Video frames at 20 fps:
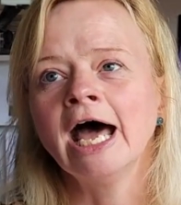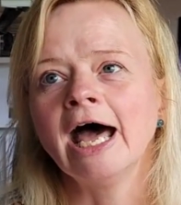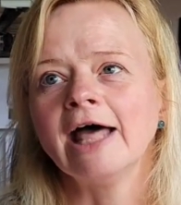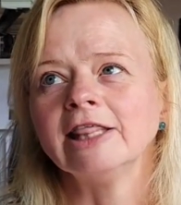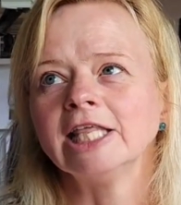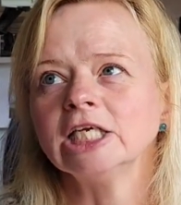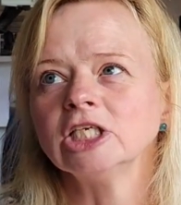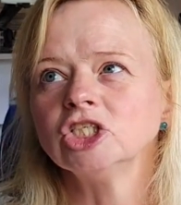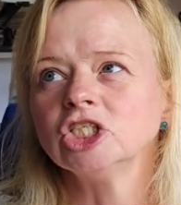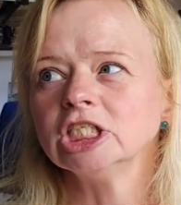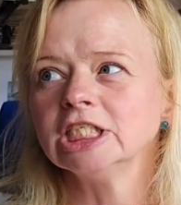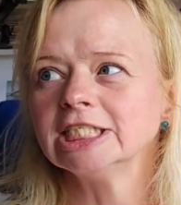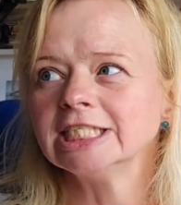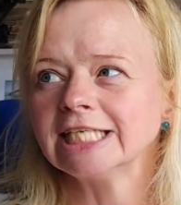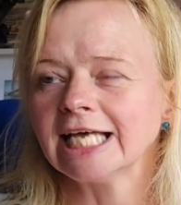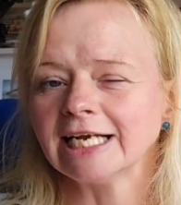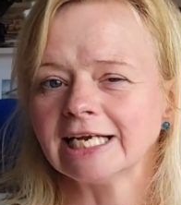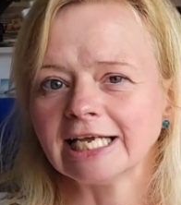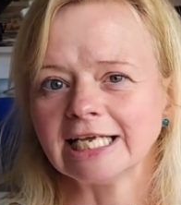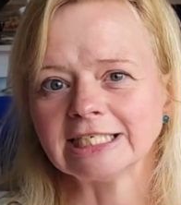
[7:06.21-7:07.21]
I think she
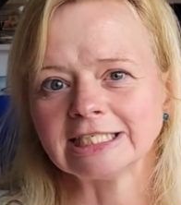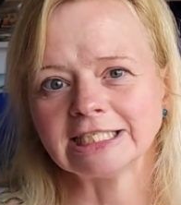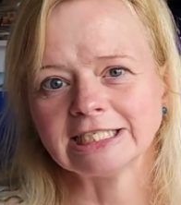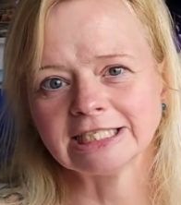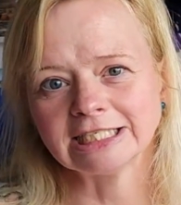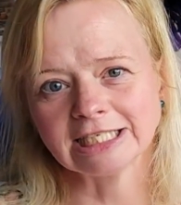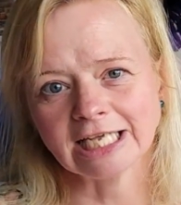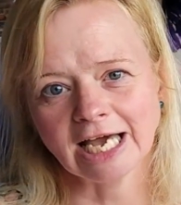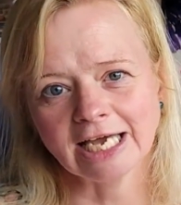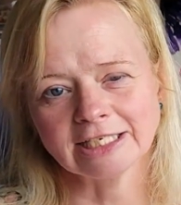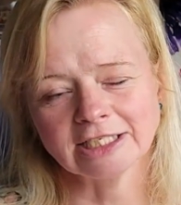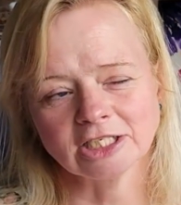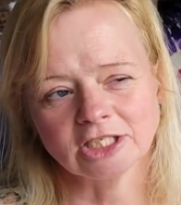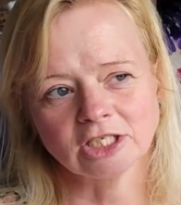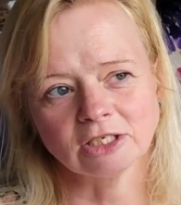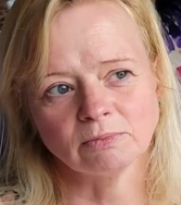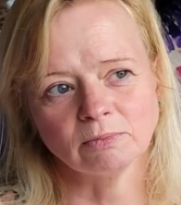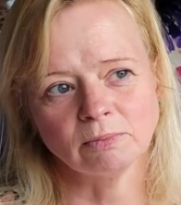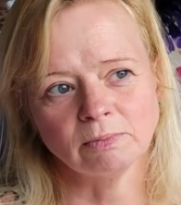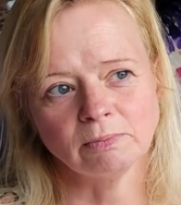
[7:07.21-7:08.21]
said it's designed
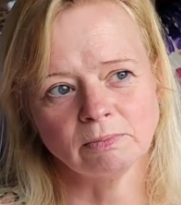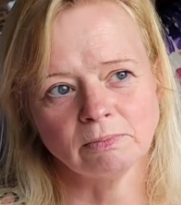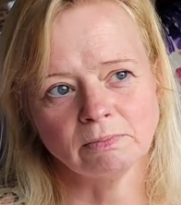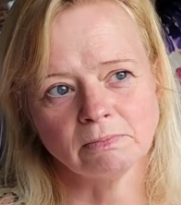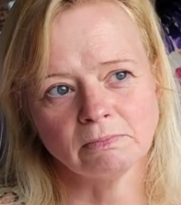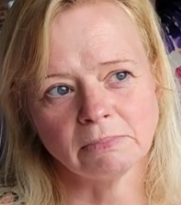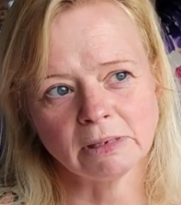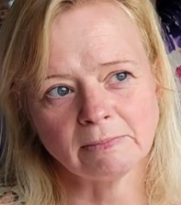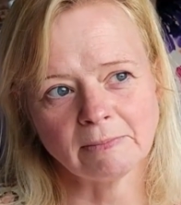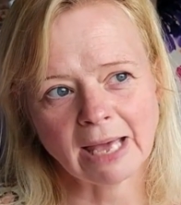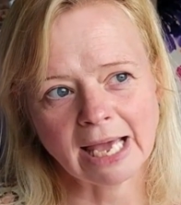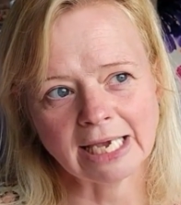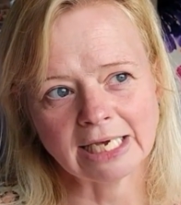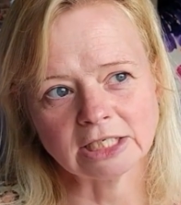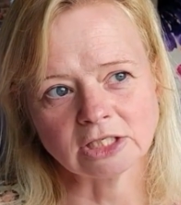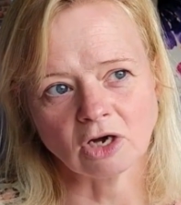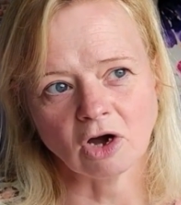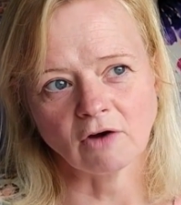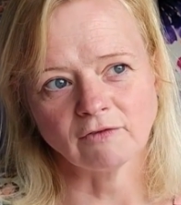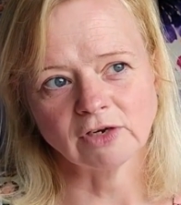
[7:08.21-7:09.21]
to be
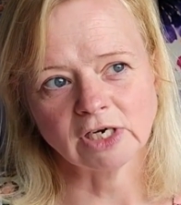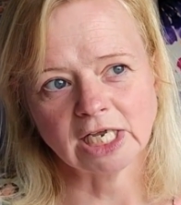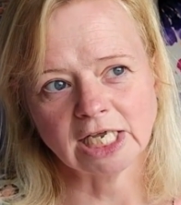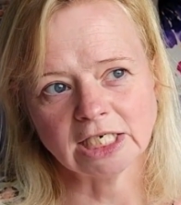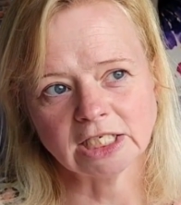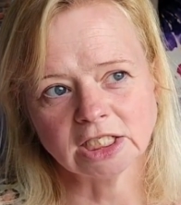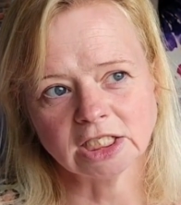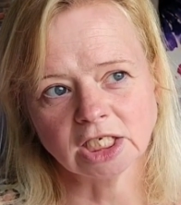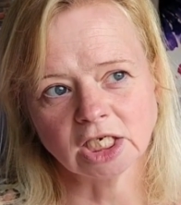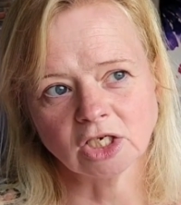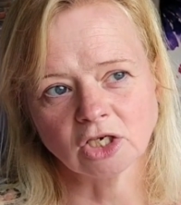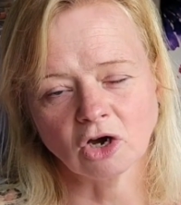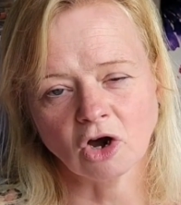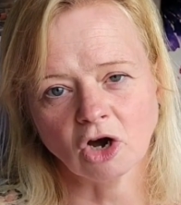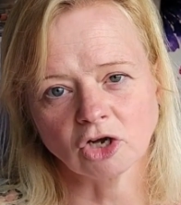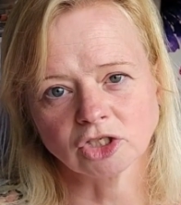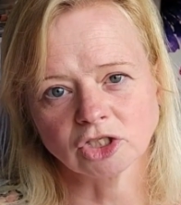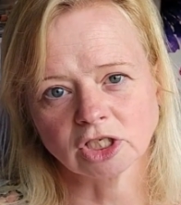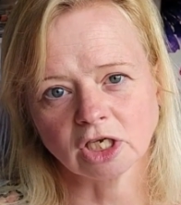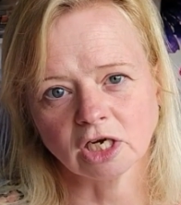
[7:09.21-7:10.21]
made of an Indian
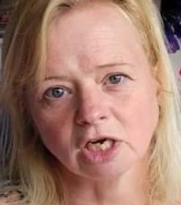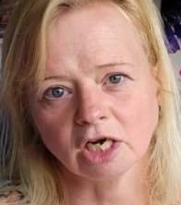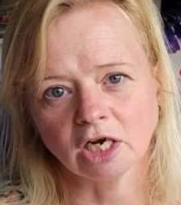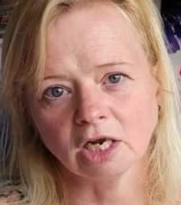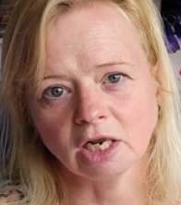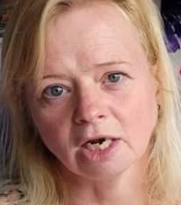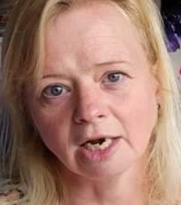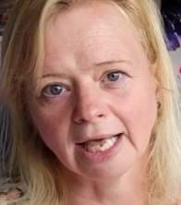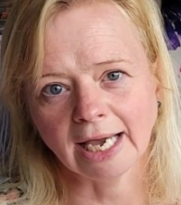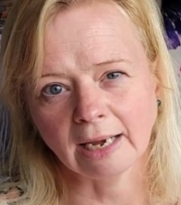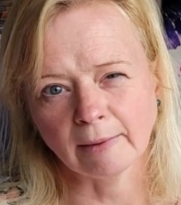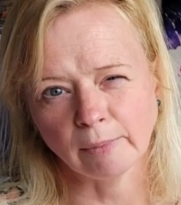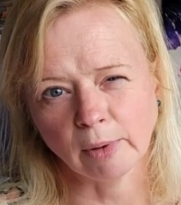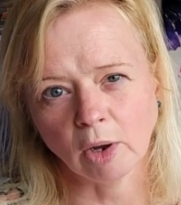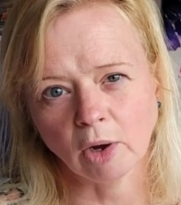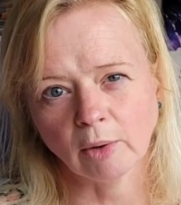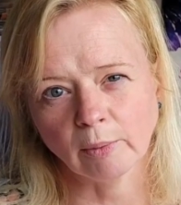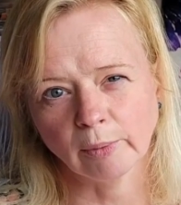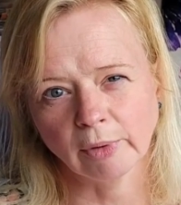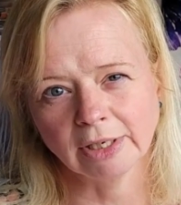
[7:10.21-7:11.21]
cotton, like a
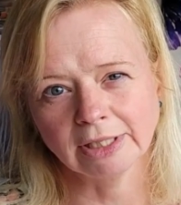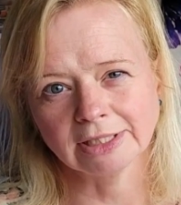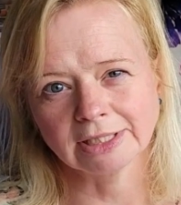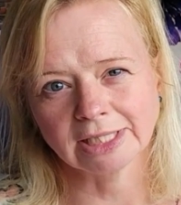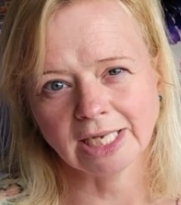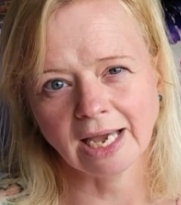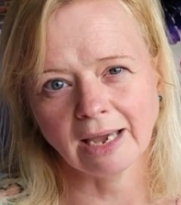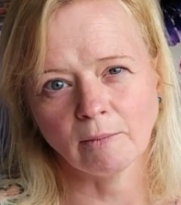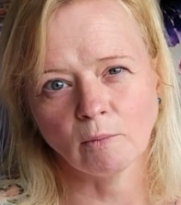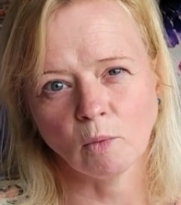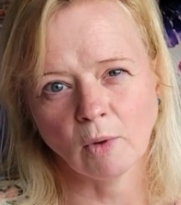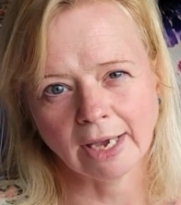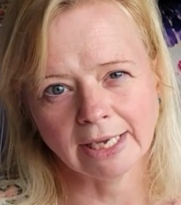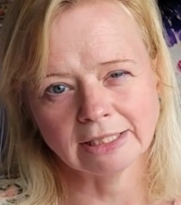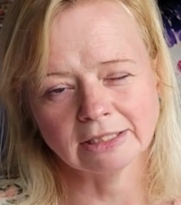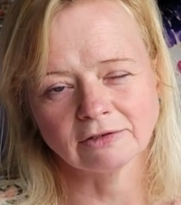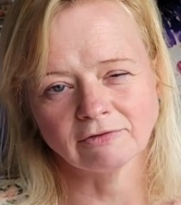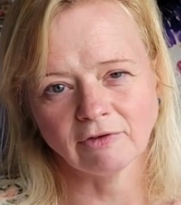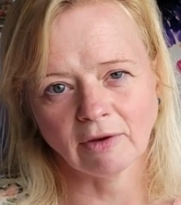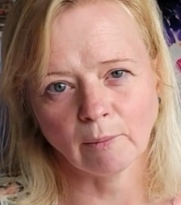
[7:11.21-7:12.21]
block print type
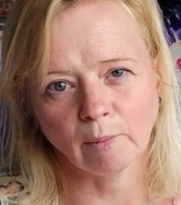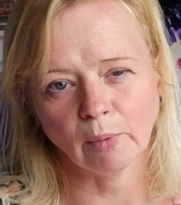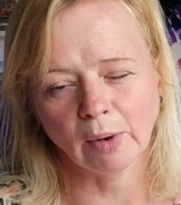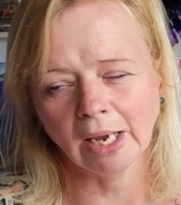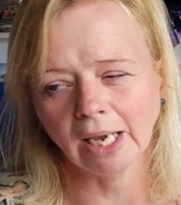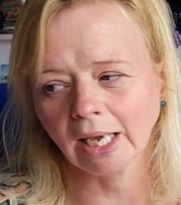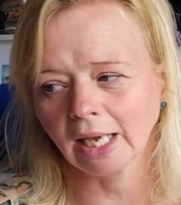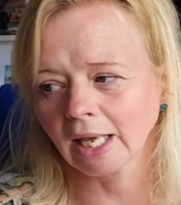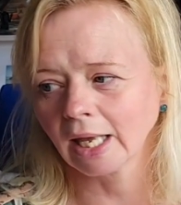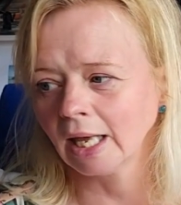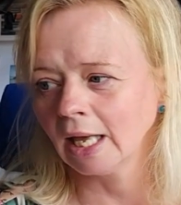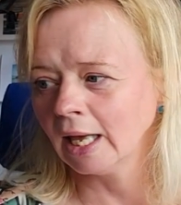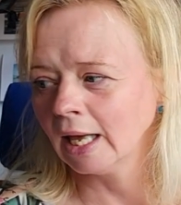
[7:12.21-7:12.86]
weight fabric.